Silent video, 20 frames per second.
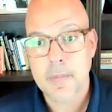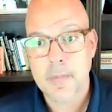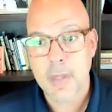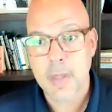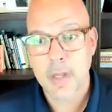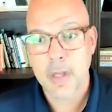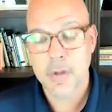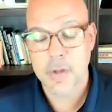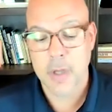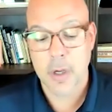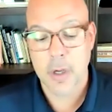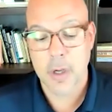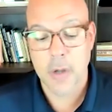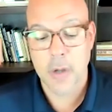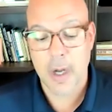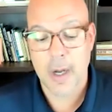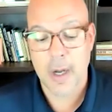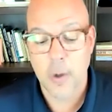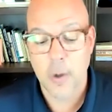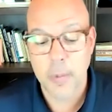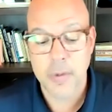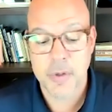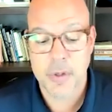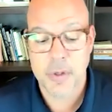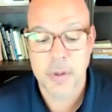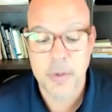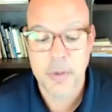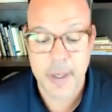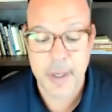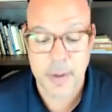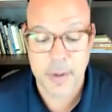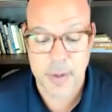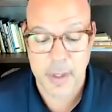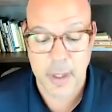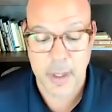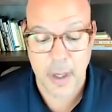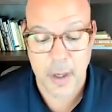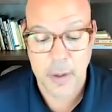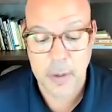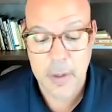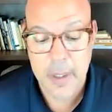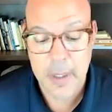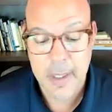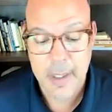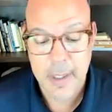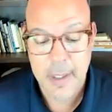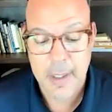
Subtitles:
So almost 2 years ago,